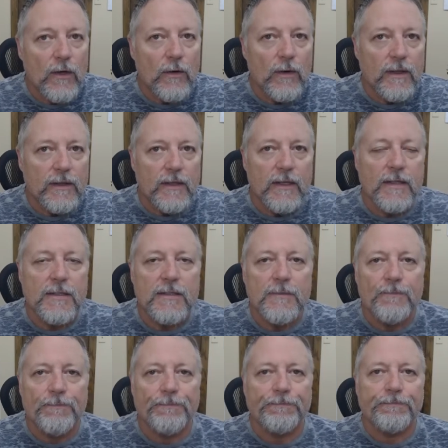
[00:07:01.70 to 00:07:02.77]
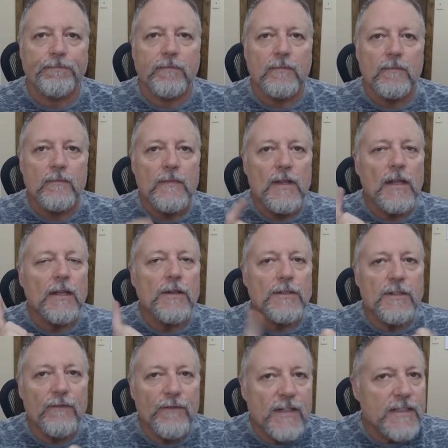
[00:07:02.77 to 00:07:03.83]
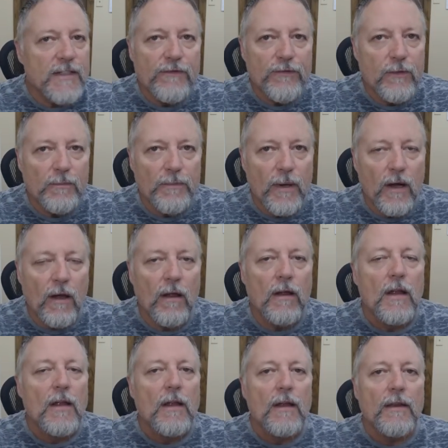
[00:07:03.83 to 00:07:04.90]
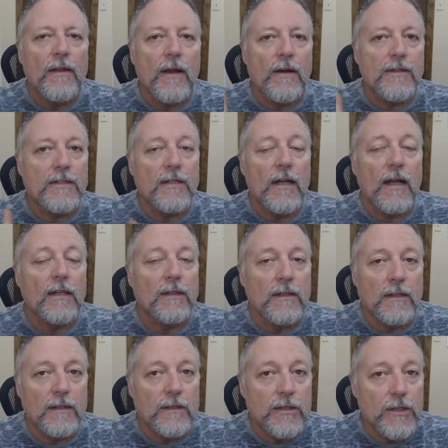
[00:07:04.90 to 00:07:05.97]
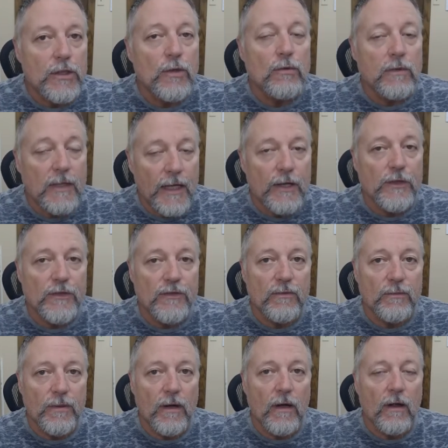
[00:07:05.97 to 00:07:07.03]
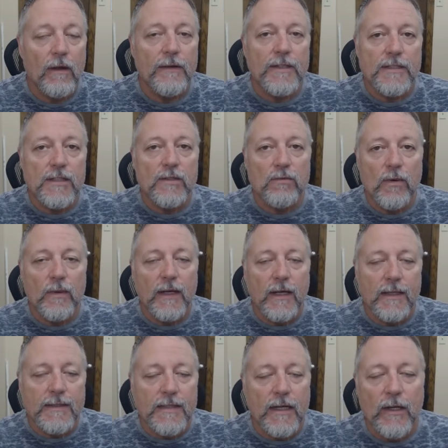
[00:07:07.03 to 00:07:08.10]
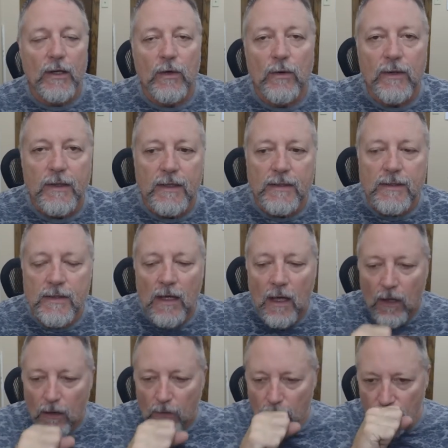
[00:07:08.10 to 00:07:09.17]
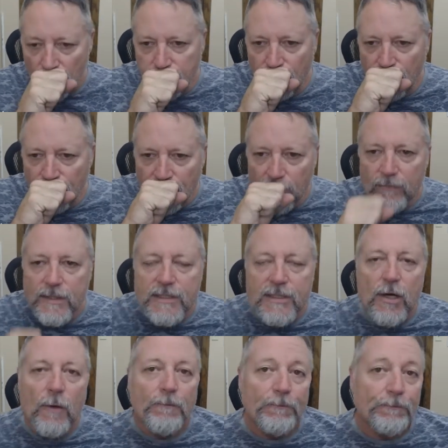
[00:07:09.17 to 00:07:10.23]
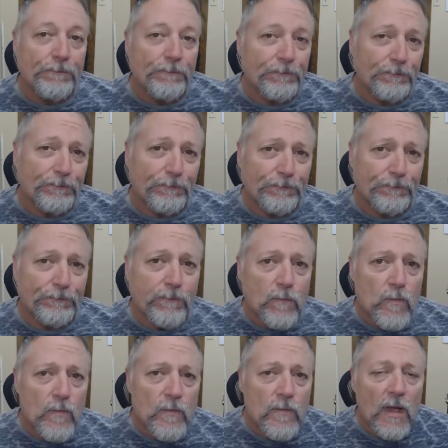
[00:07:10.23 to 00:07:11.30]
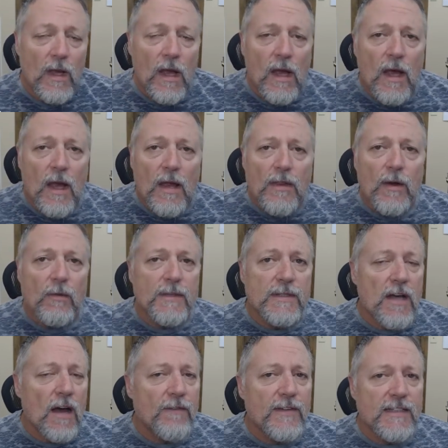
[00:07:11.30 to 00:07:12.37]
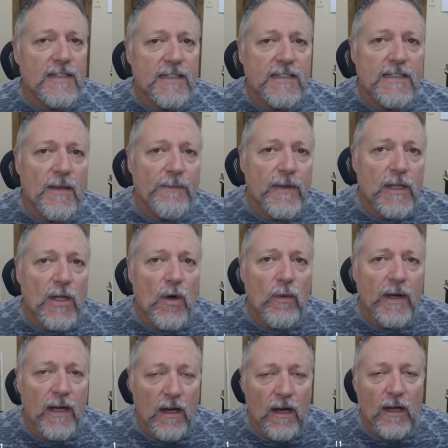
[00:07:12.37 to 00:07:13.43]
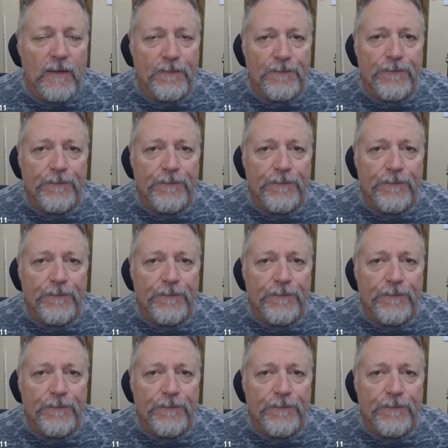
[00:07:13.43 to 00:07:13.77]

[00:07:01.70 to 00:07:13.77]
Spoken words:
Corinthians, there's a visit from Paul. There's two letters from Paul, and this is where we get 2 Corinthians. So there was obviously something going on